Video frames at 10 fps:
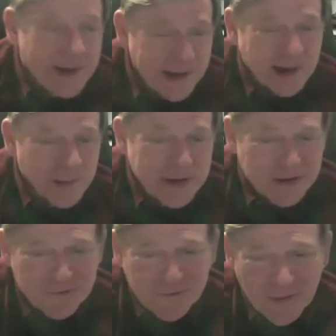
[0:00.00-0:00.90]
it'll be
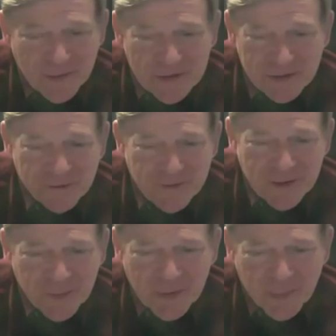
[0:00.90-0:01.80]
in in your
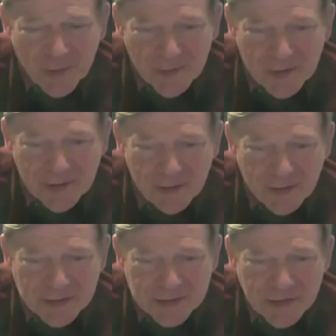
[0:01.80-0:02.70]
fake book probably, and then you
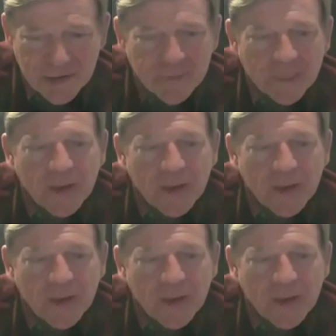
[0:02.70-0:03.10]
can say,